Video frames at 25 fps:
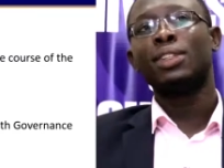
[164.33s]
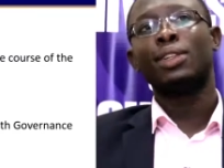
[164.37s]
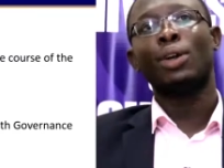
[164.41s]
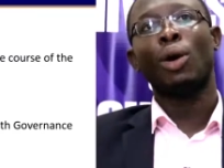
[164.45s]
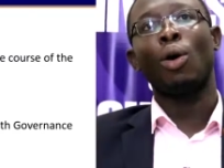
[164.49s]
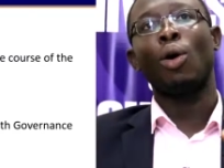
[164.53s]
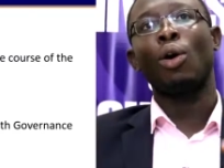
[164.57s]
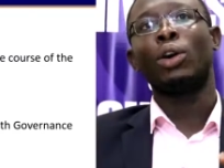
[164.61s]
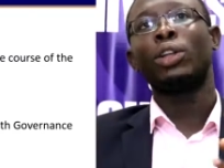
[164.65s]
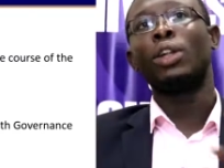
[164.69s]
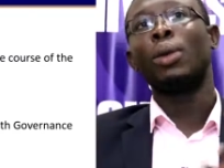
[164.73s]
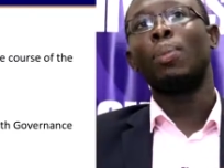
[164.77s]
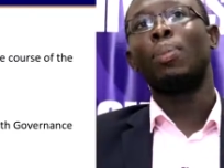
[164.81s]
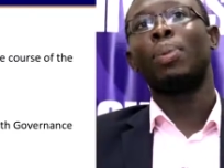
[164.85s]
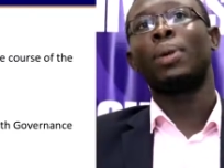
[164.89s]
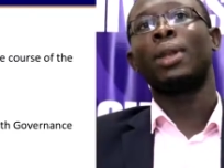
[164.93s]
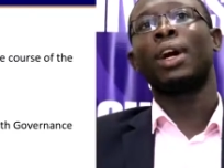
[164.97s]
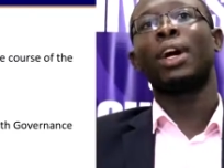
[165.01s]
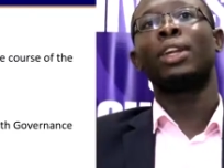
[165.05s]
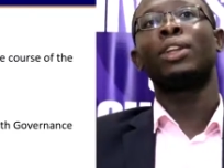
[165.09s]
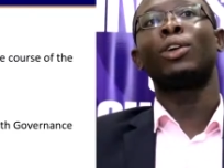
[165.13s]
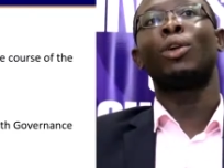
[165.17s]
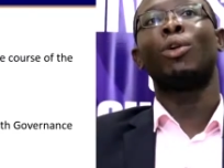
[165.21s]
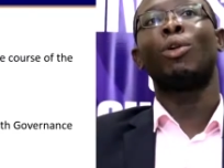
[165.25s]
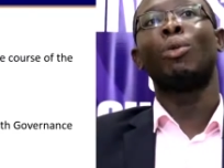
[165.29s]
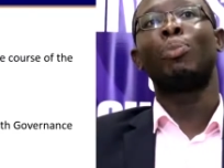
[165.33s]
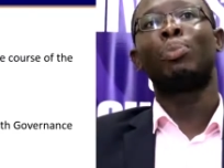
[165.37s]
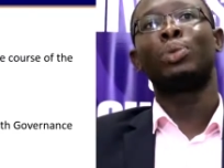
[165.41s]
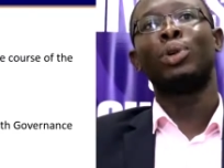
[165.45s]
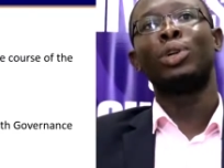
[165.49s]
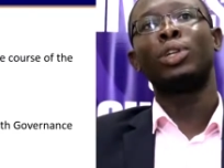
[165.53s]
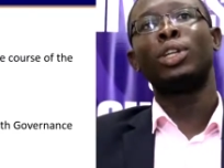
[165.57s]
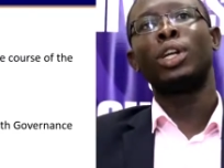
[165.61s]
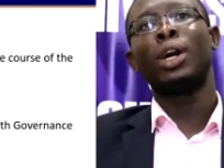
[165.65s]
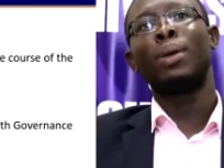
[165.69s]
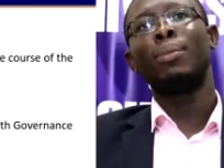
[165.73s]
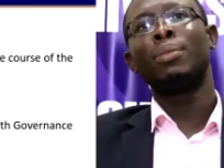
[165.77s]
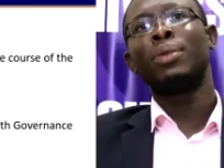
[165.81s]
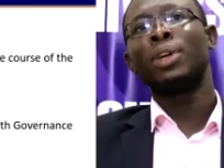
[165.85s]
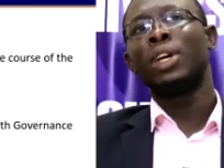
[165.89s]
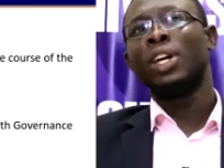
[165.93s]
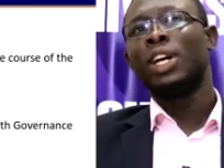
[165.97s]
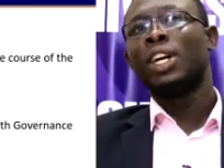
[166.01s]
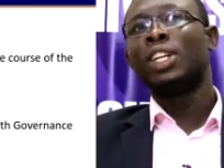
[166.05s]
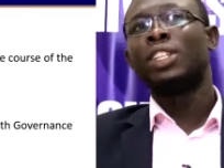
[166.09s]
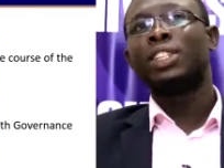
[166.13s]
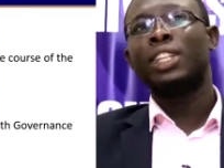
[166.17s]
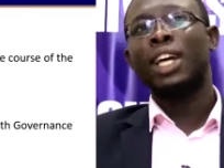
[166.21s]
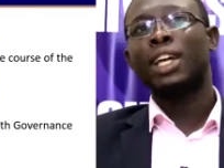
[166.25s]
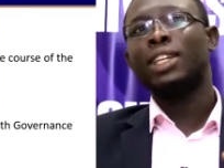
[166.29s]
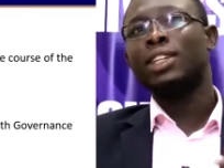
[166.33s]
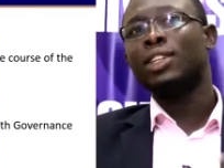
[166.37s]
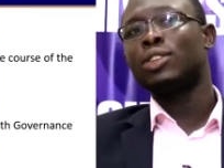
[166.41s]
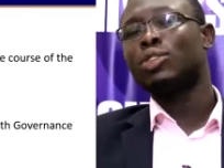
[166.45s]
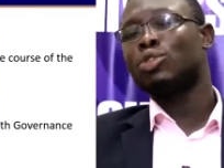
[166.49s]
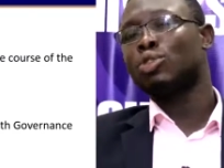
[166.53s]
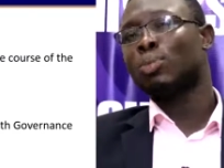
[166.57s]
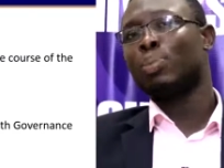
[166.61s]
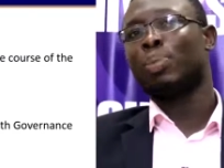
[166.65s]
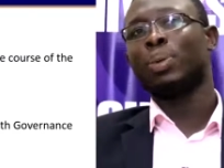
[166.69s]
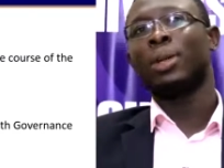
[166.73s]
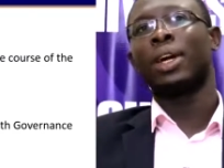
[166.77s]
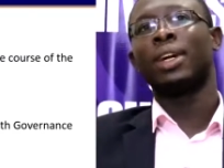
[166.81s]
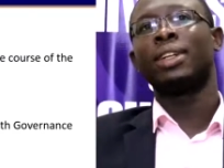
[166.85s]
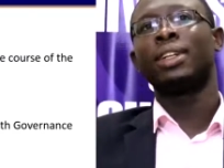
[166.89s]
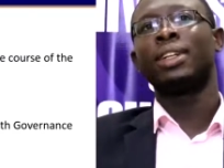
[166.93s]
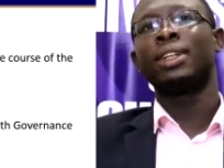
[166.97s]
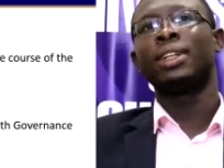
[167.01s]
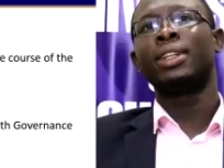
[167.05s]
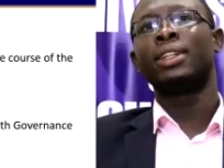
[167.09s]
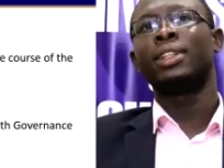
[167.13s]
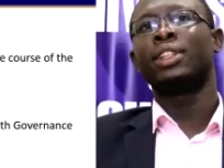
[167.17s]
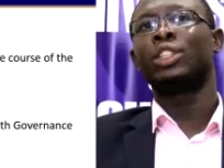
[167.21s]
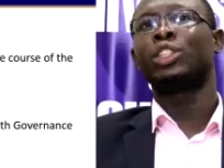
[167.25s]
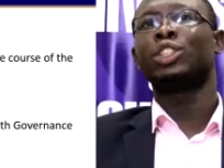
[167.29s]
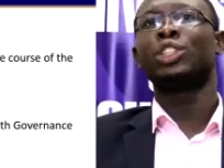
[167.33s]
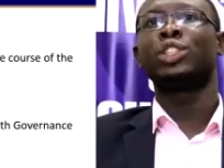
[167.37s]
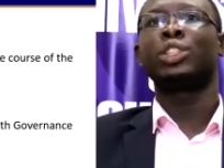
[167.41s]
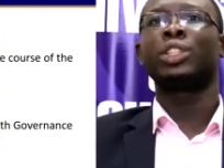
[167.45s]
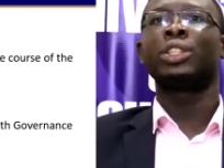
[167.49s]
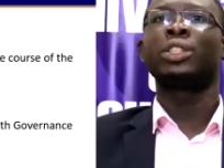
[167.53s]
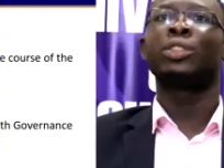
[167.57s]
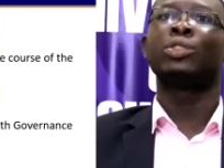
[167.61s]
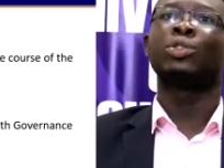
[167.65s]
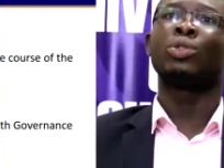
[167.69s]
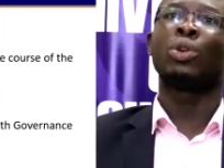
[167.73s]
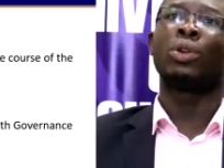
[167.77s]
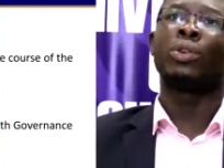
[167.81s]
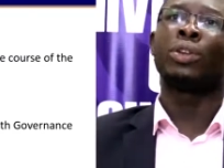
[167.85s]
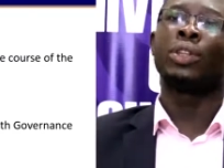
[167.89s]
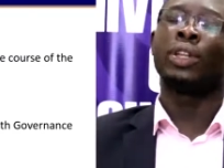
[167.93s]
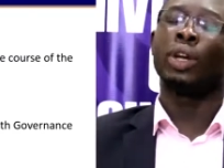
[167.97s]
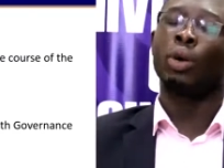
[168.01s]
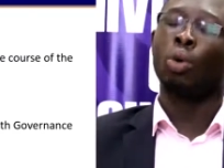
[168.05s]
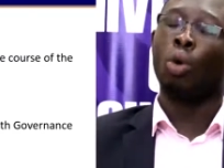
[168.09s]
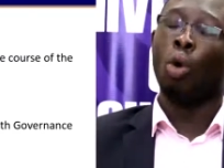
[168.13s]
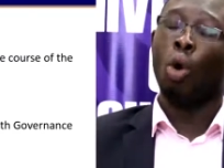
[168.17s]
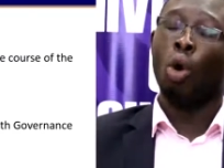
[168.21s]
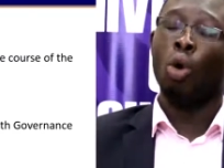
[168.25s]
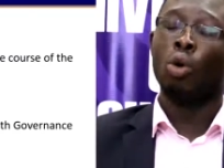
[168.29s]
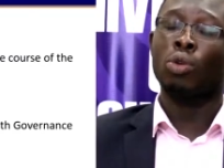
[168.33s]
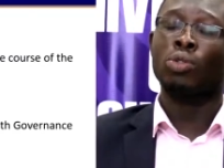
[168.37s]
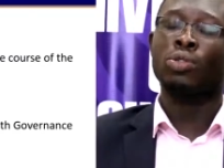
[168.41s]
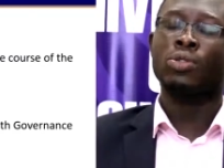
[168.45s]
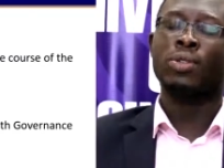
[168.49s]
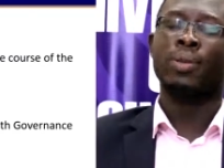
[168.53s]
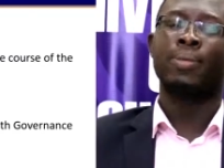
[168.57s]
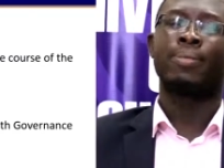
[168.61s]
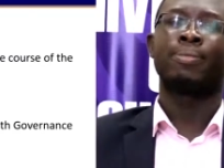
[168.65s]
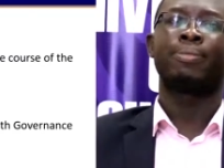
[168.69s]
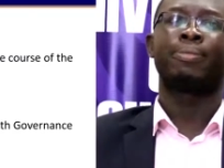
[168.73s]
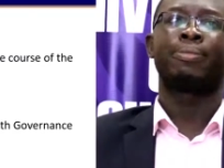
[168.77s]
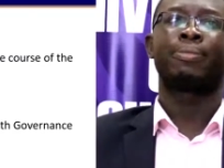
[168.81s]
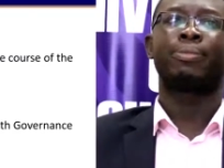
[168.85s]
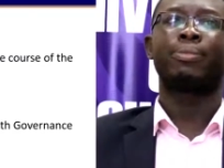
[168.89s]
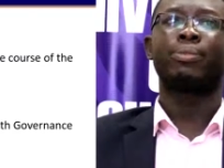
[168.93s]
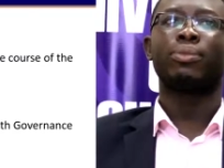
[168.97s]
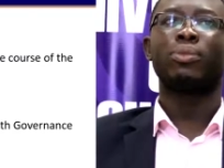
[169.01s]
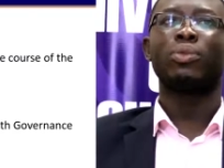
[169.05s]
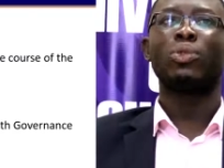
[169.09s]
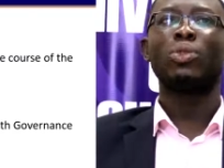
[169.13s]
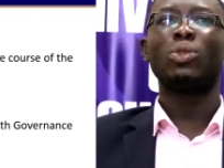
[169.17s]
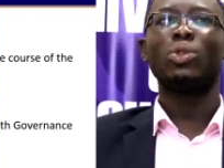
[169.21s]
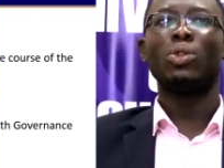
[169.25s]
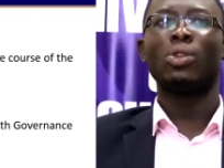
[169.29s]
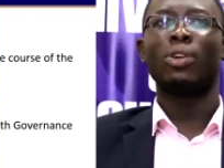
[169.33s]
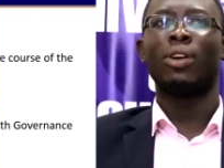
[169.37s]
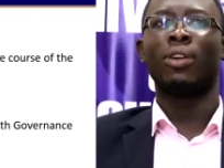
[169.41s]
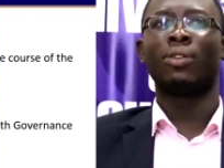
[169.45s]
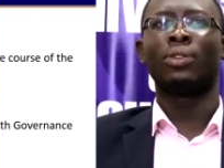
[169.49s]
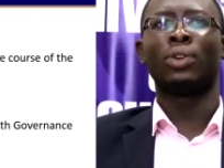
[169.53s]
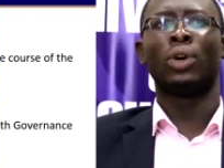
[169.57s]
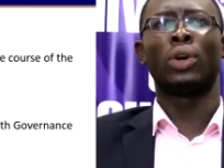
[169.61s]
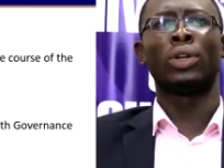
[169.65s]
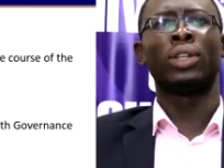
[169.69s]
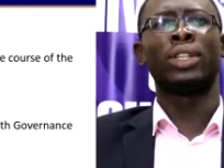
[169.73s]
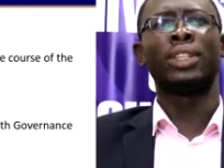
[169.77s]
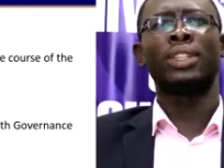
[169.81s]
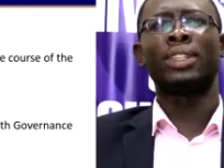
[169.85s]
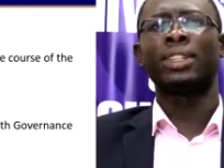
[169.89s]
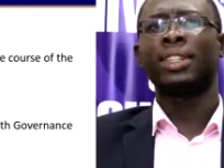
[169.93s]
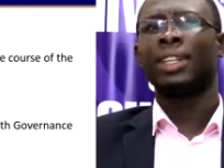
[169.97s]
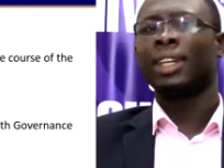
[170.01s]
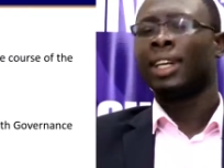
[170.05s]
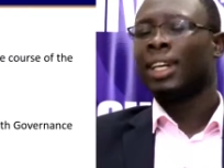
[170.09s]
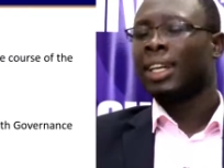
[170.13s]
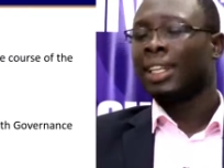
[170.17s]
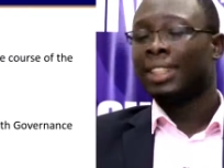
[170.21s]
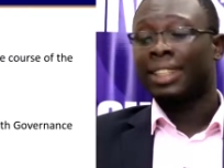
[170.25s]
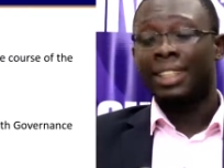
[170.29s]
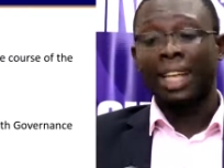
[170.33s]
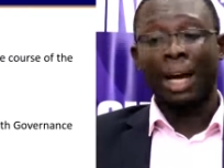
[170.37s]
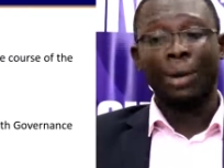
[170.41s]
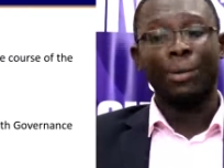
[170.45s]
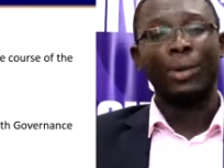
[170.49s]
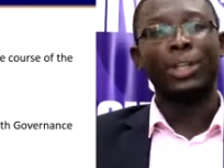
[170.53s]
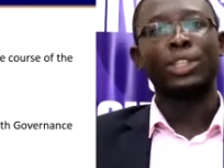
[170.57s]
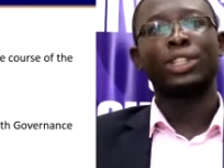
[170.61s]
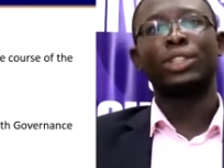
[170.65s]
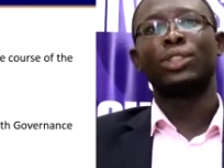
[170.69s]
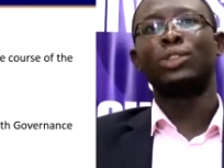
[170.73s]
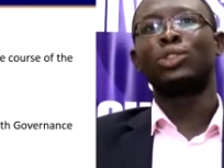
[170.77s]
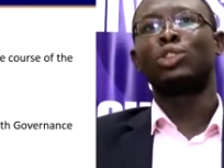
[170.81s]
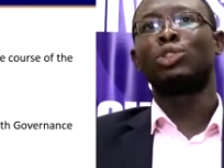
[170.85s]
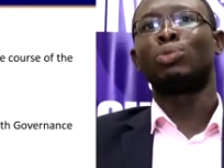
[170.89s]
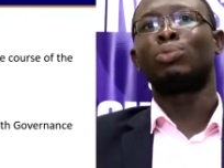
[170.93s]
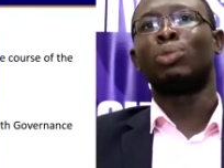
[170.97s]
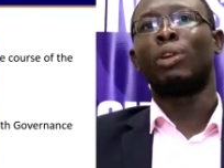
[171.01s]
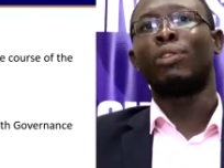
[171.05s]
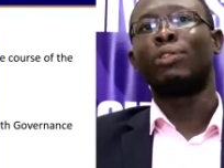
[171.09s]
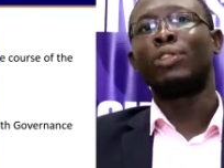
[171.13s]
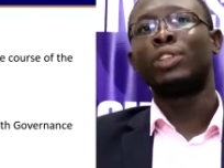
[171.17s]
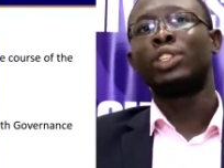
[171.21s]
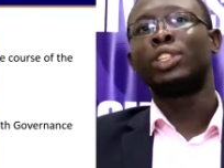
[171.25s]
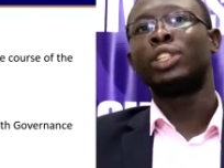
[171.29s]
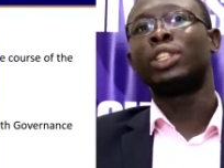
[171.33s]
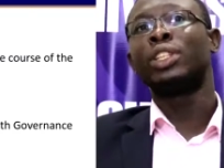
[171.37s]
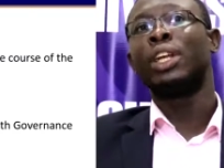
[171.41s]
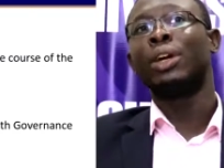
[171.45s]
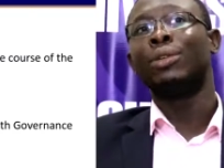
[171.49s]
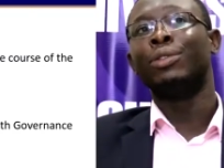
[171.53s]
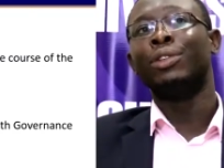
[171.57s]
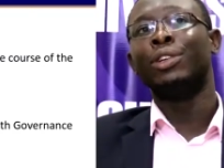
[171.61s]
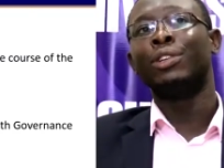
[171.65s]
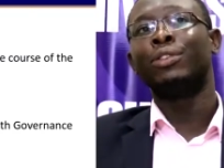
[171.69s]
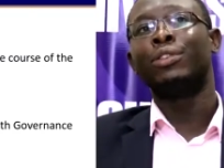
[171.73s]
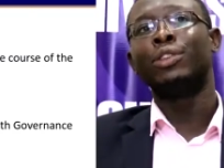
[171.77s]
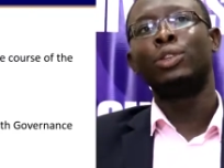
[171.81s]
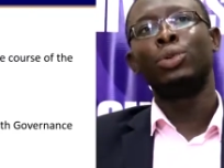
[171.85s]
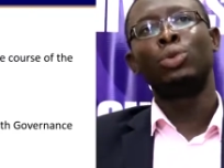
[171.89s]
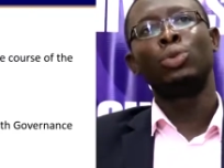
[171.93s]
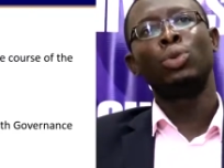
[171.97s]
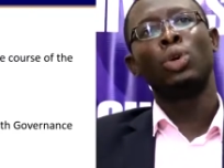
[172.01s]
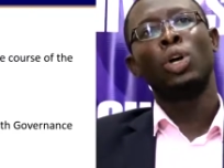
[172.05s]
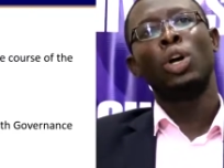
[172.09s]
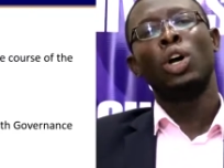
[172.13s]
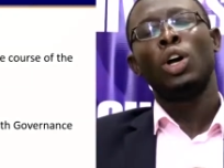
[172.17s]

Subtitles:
The audit plan or program, changes to planning decision during the course of the audit, direction, supervision and review,